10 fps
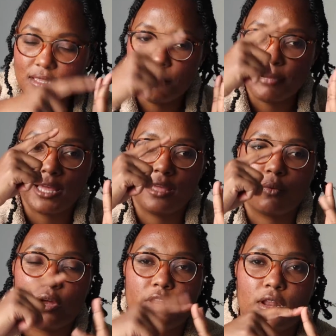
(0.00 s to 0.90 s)
but
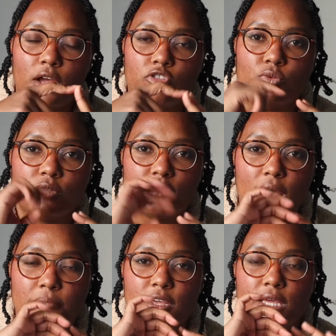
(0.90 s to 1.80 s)
when she was
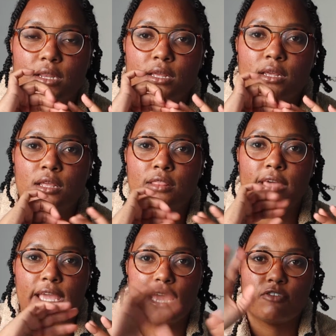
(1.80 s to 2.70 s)
adopted,
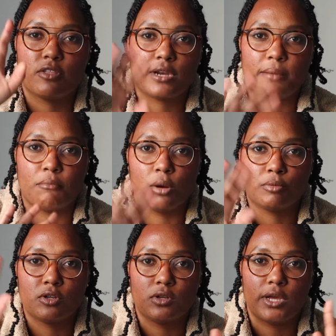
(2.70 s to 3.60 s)
they gave her the name
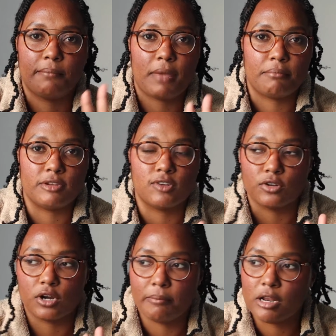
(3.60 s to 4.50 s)
Marble and made
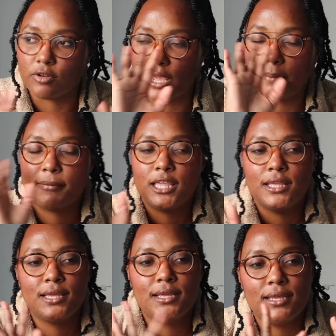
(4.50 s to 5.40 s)
Matilda her middle name.
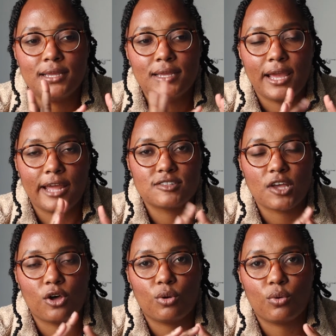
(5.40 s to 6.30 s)
And
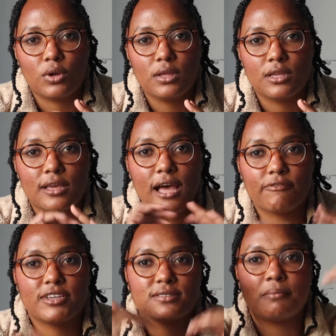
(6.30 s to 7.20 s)
so
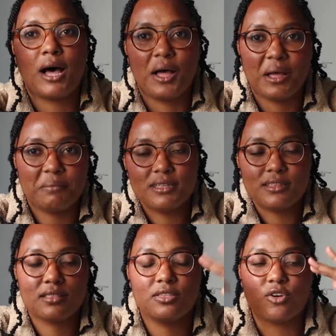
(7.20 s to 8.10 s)
Covey's mom,
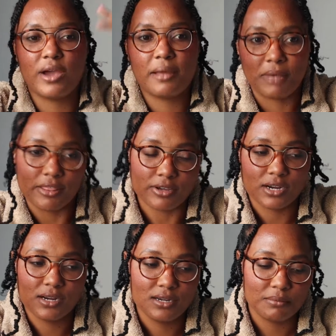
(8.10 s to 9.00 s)
the
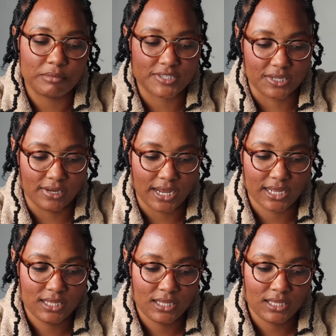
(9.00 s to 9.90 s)
grandmother, Matilda,